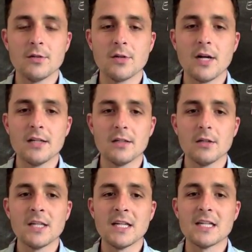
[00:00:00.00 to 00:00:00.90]
You're not
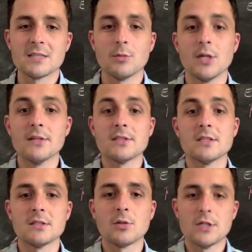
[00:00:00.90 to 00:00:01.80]
looking at someone
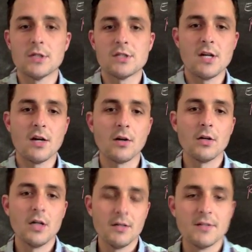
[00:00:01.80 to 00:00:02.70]
else's questionnaire
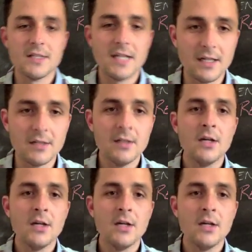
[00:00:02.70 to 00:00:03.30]
of the data.